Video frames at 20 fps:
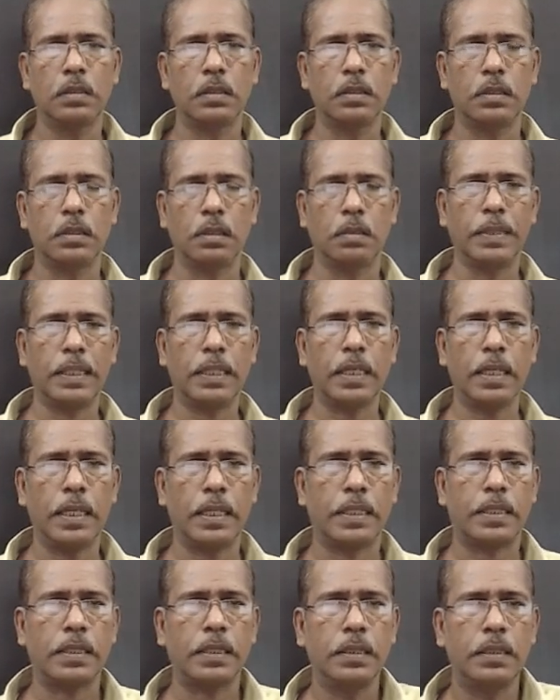Am I
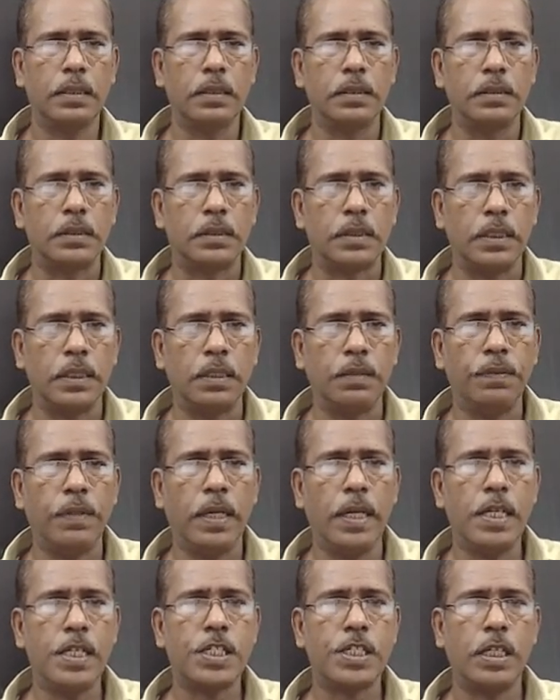correct? So
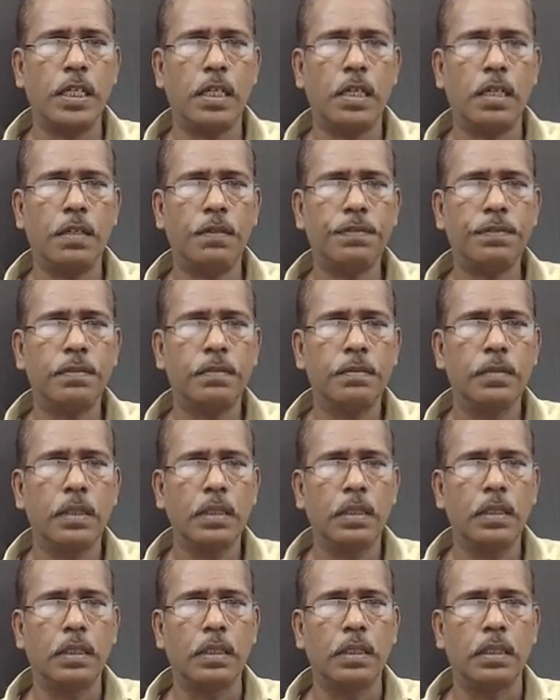differential of
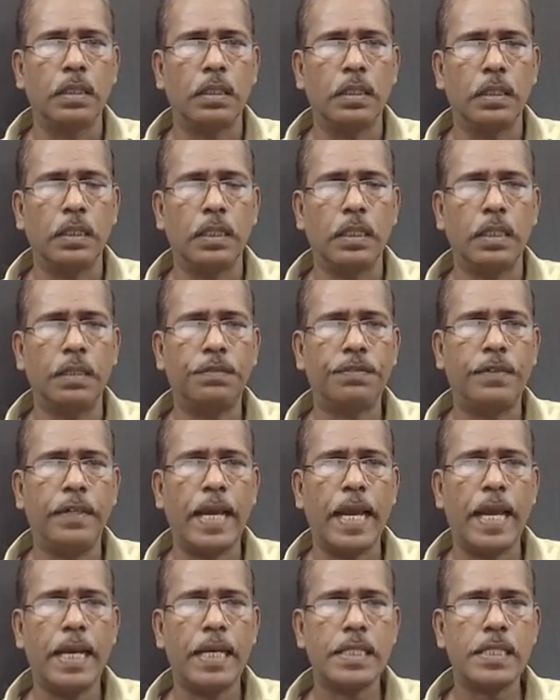f
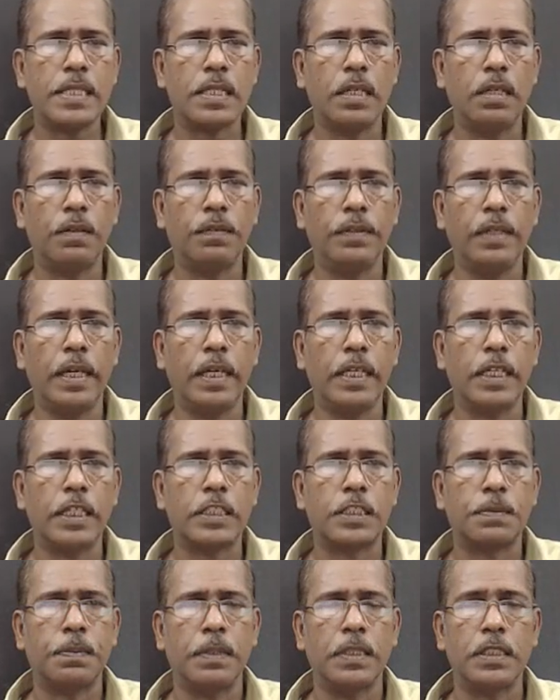dash of
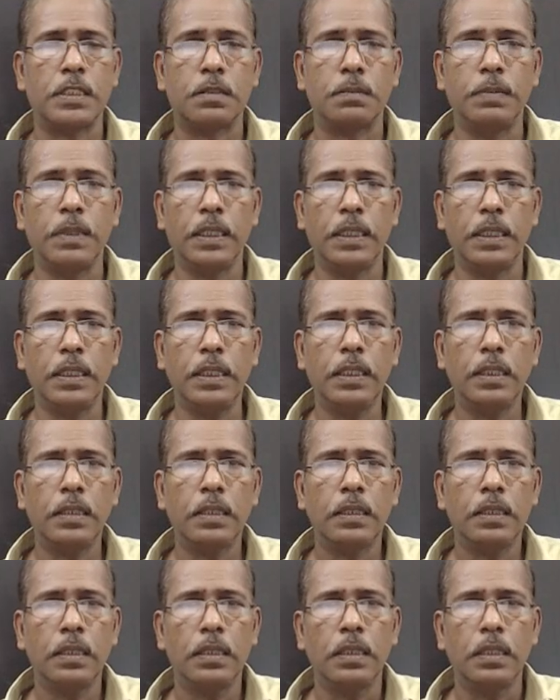ax plus b,
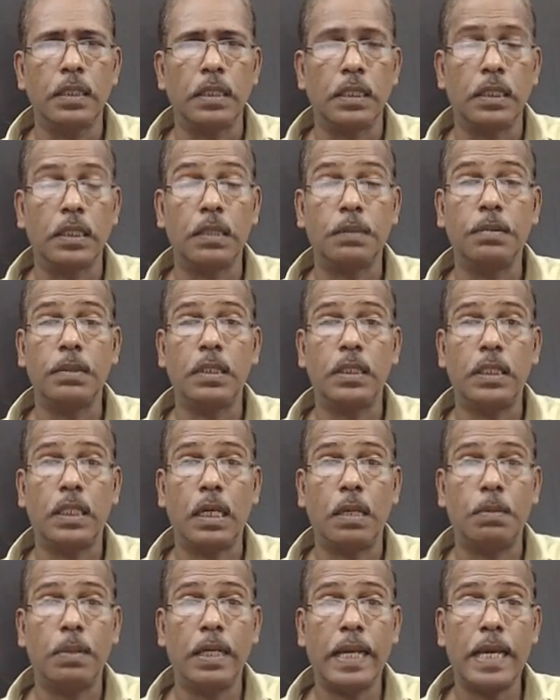f
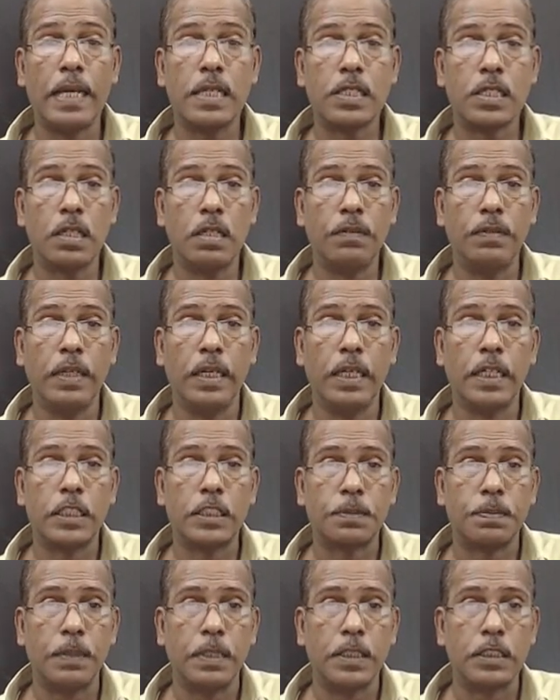double dash of ax
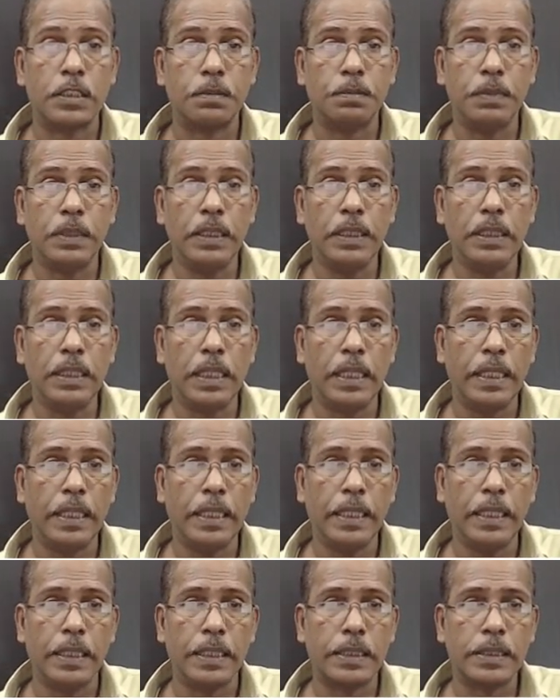plus b
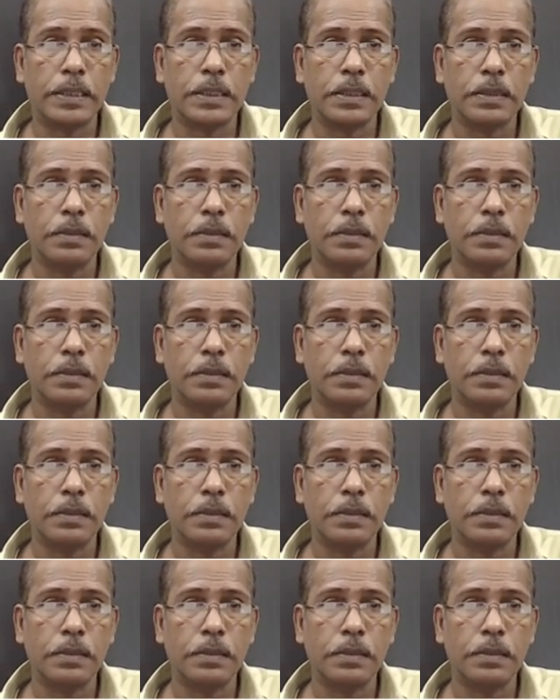dx.